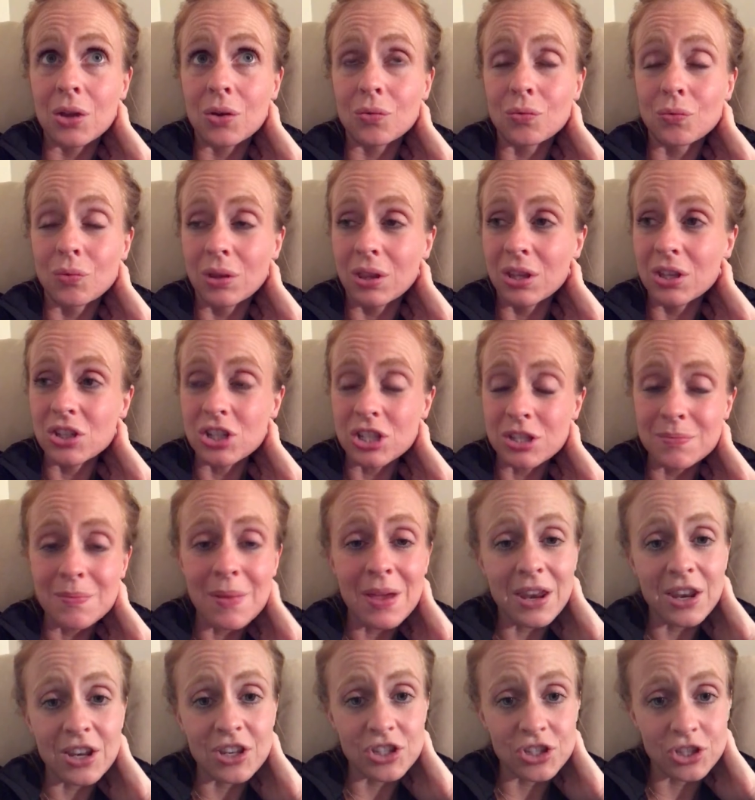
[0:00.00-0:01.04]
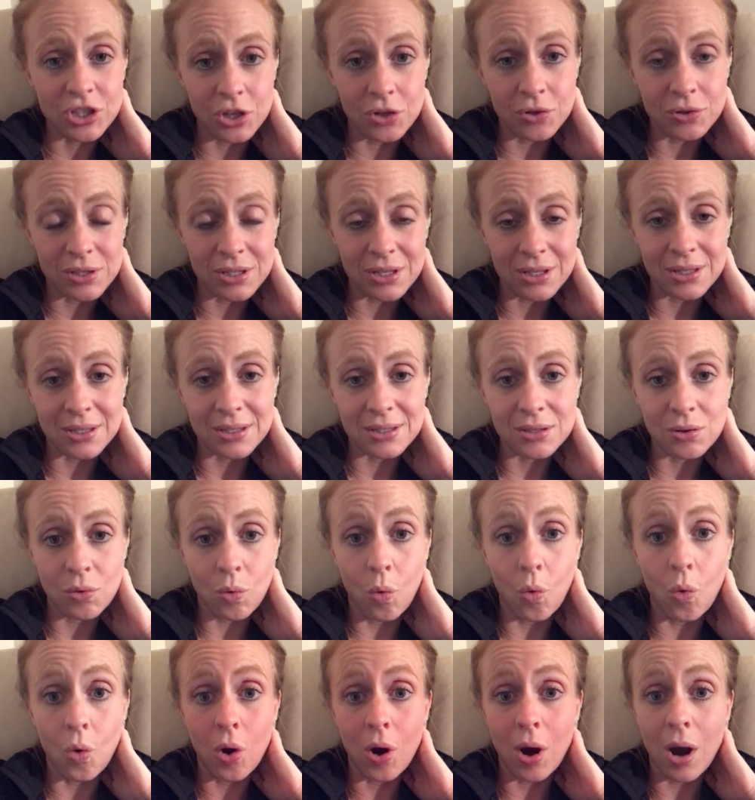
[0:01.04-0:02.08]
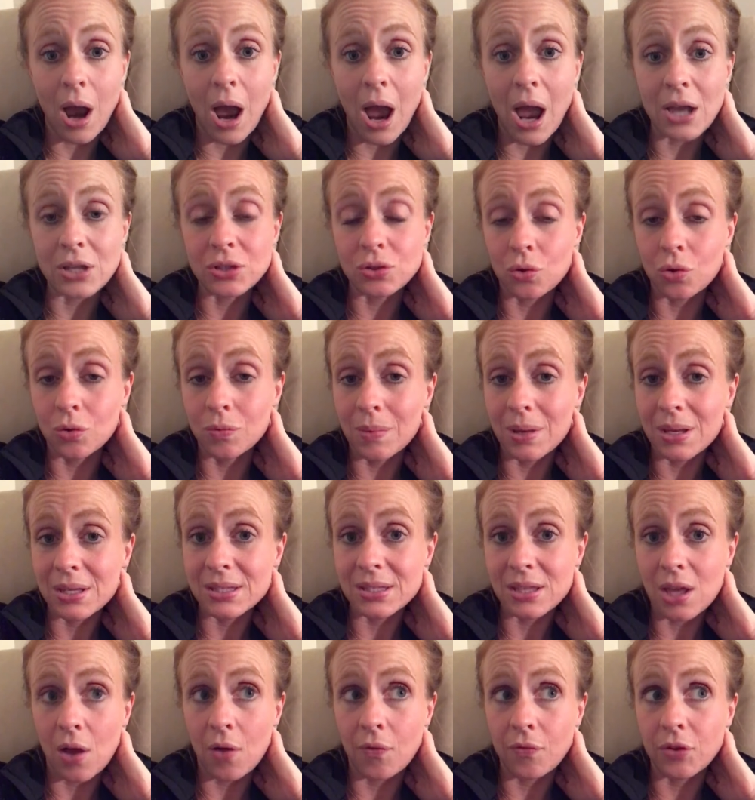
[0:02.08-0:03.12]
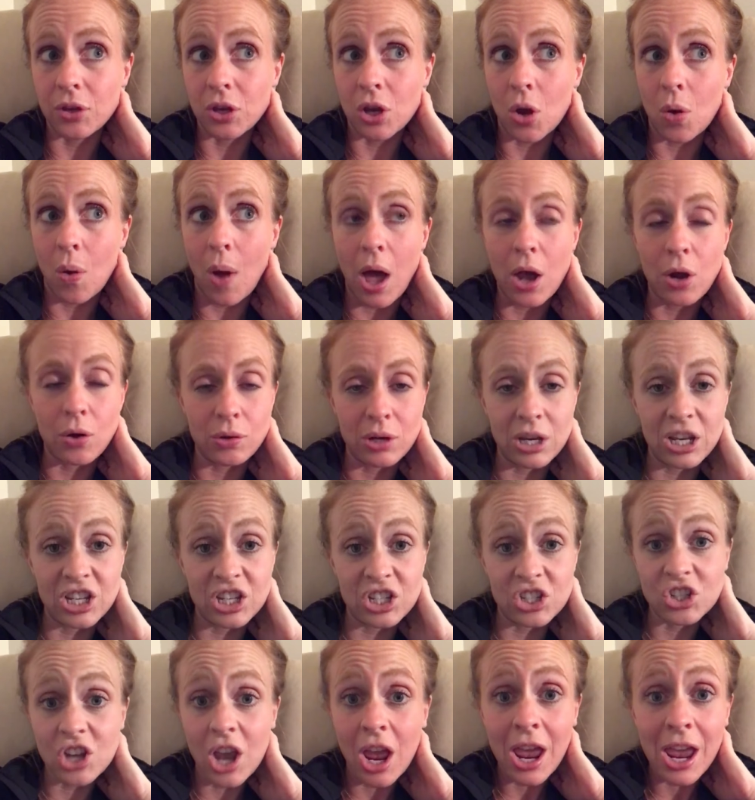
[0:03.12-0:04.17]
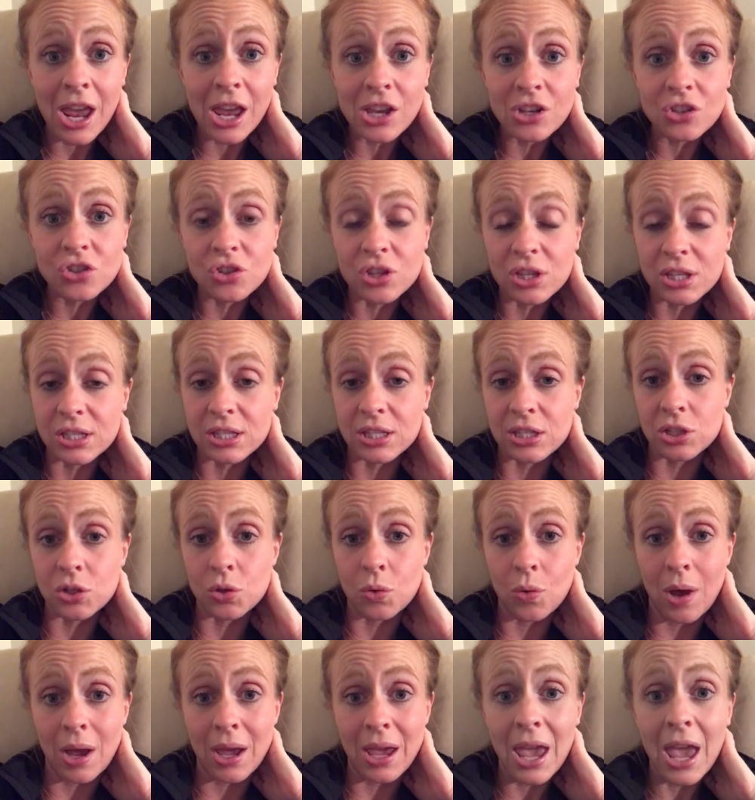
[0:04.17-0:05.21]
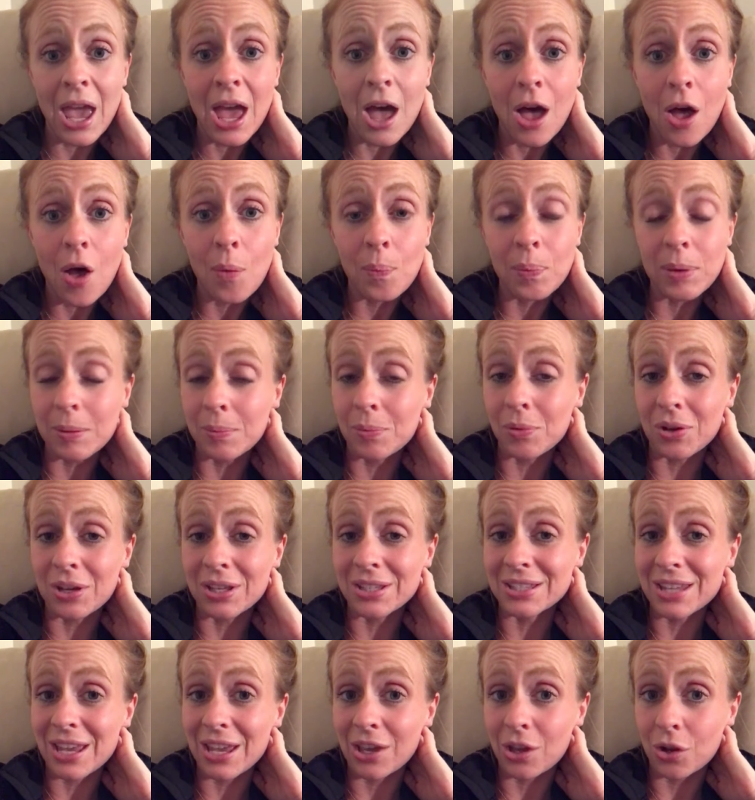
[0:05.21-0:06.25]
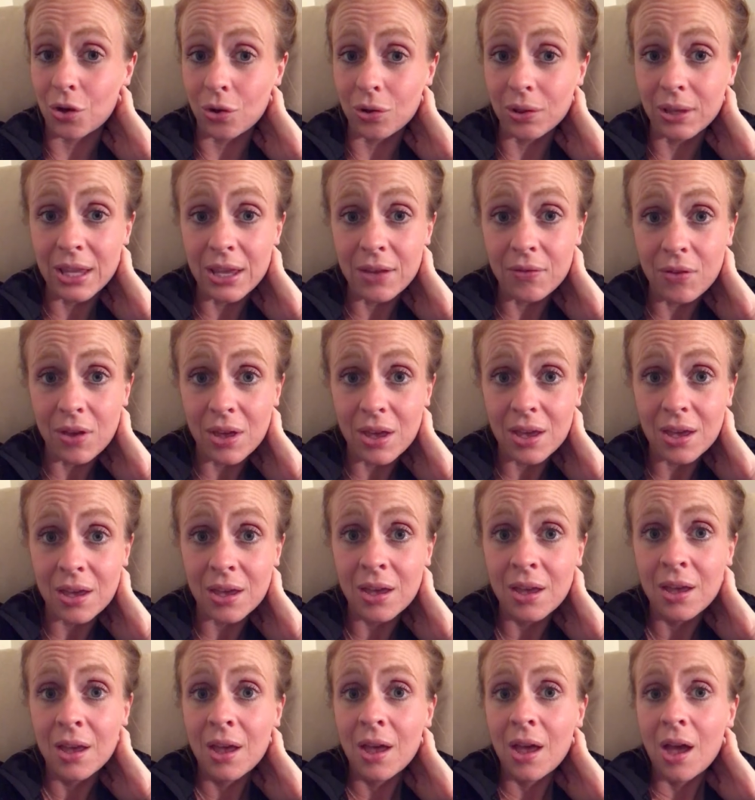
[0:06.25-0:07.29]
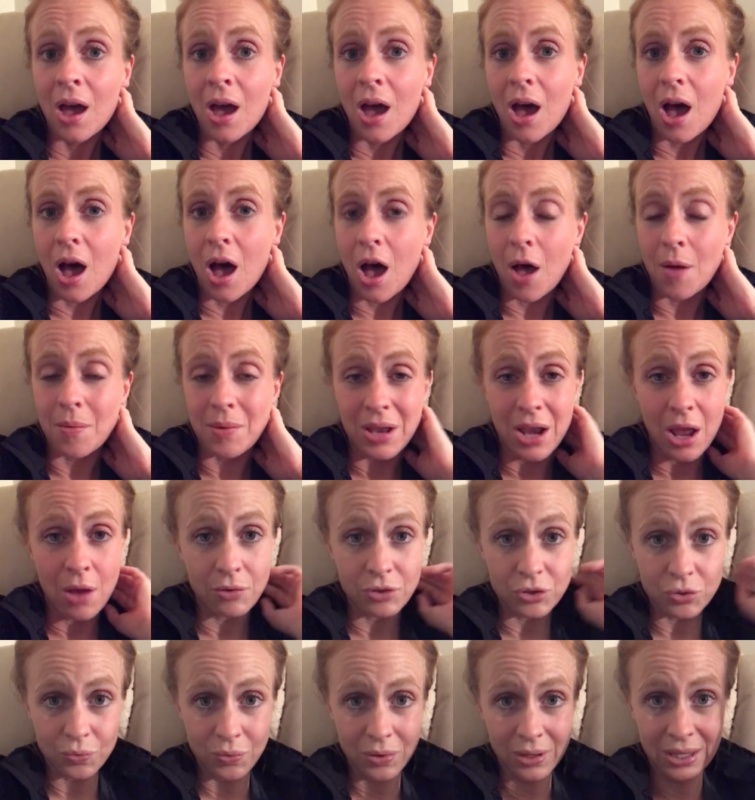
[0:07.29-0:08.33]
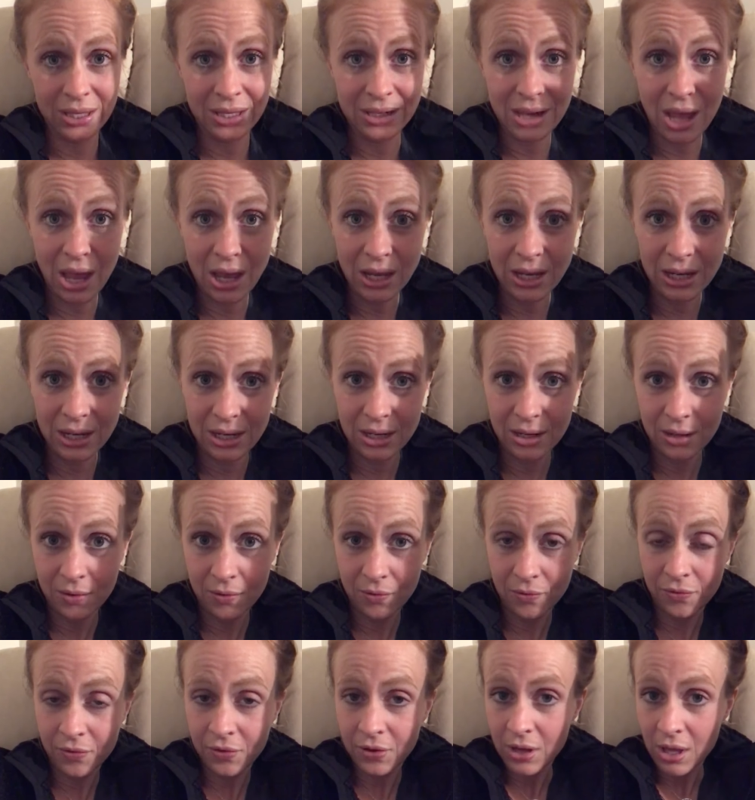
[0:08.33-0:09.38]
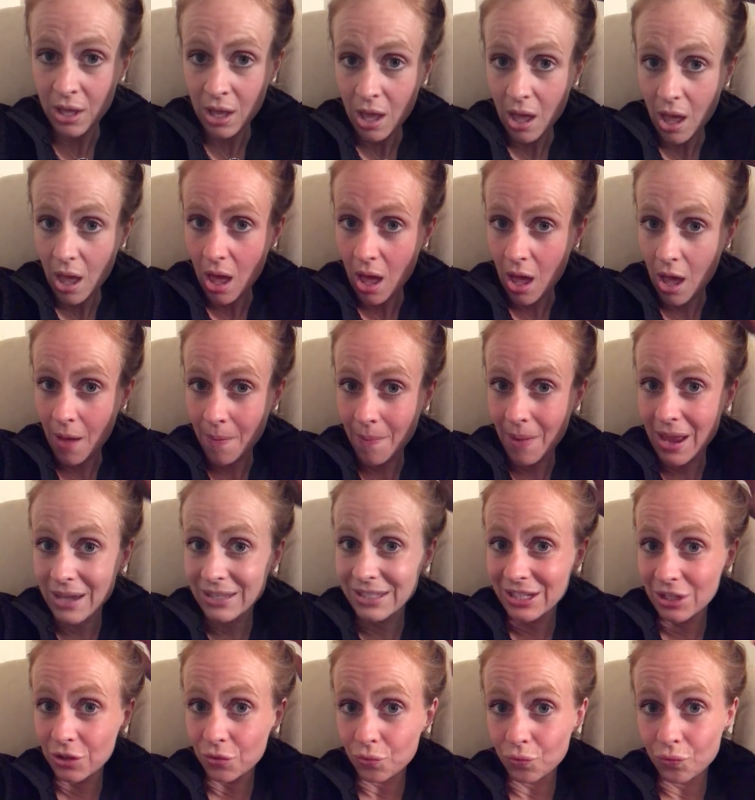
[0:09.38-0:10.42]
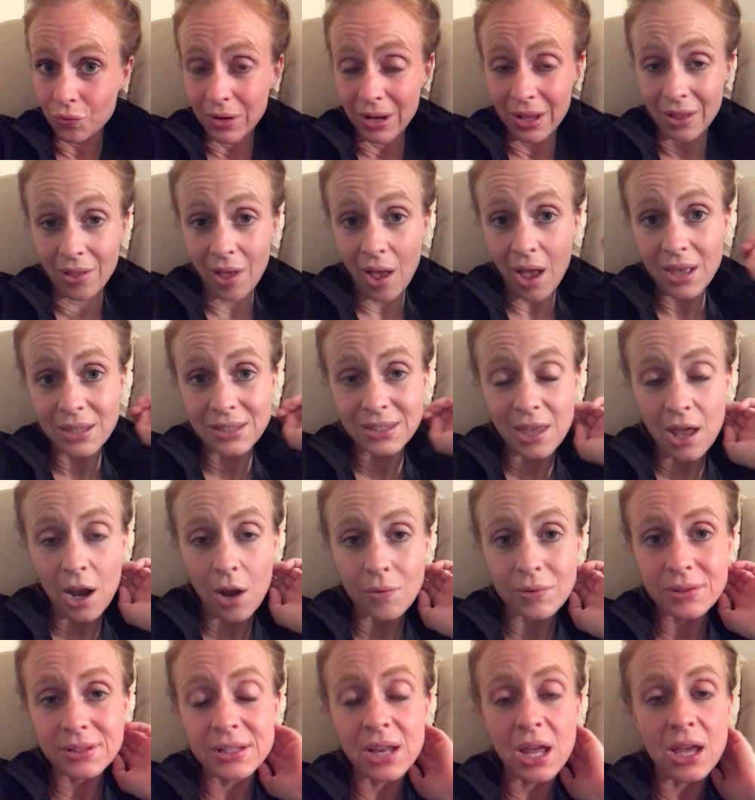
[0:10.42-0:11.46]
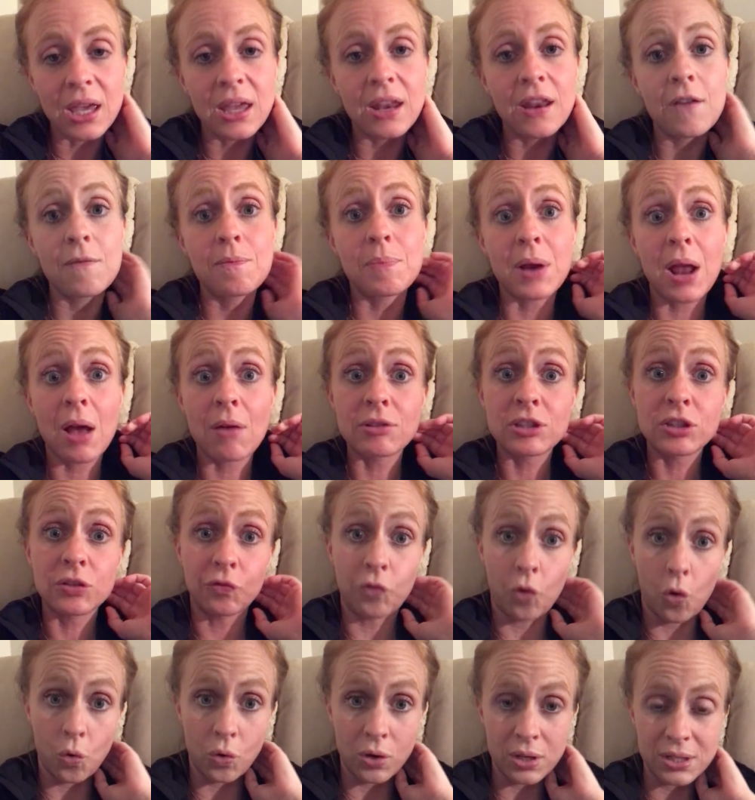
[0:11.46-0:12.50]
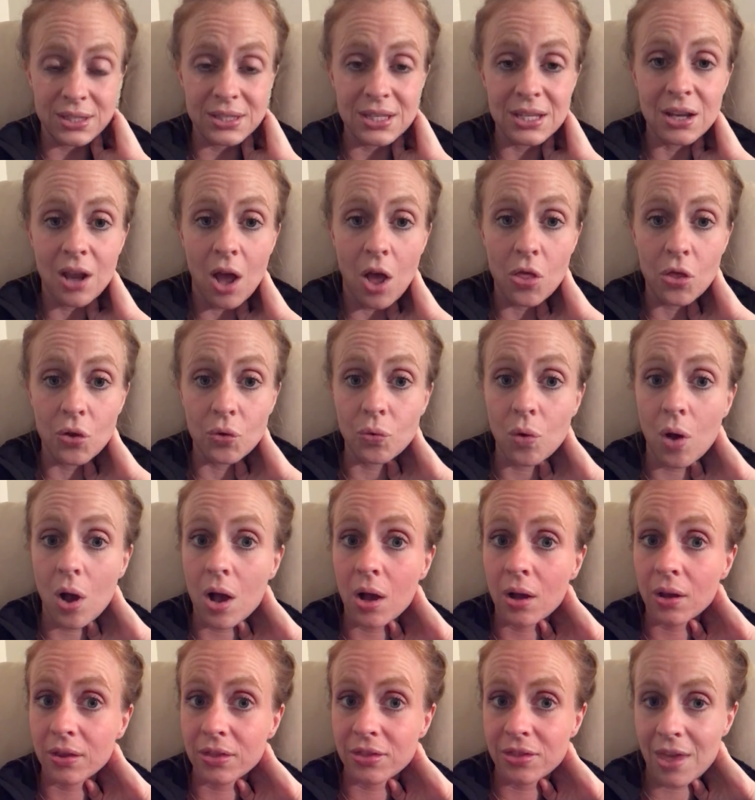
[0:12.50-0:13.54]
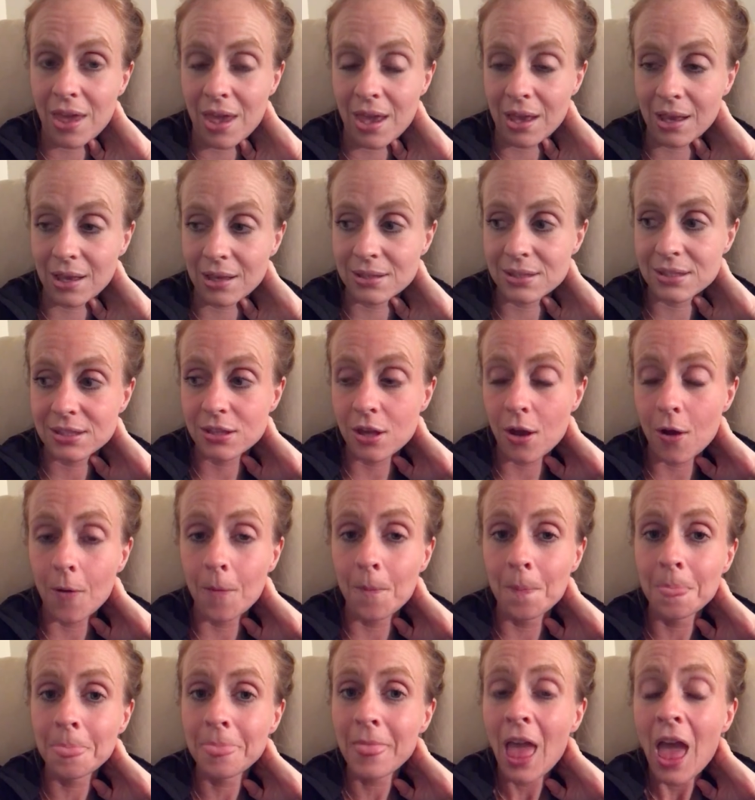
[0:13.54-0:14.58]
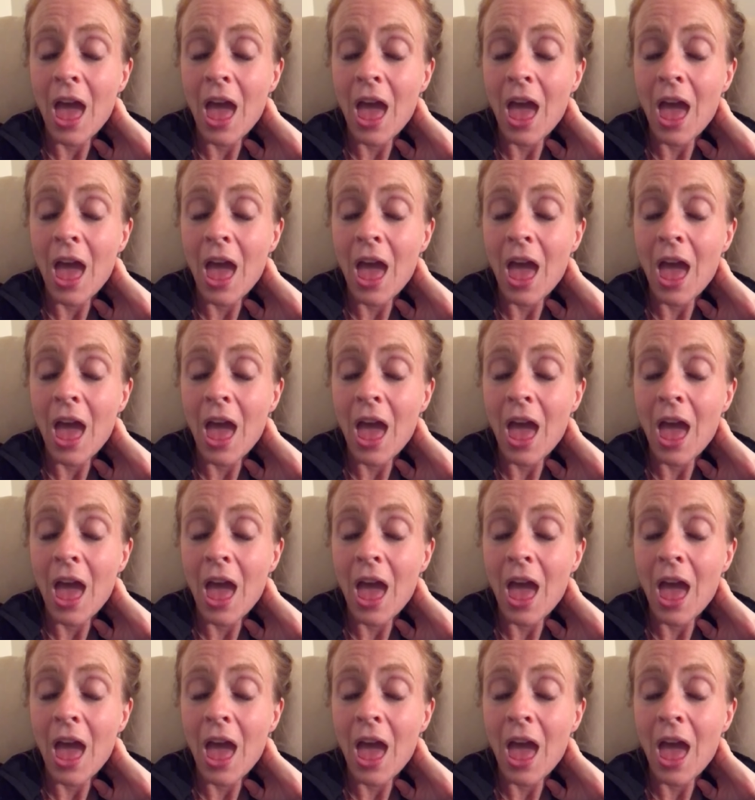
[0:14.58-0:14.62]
really just made excuses, or I told myself, I don't need to change. This is who I am. People can take it or leave it. And I was really negative. I didn't realize that I was negative, but I was focusing on the wrong things. So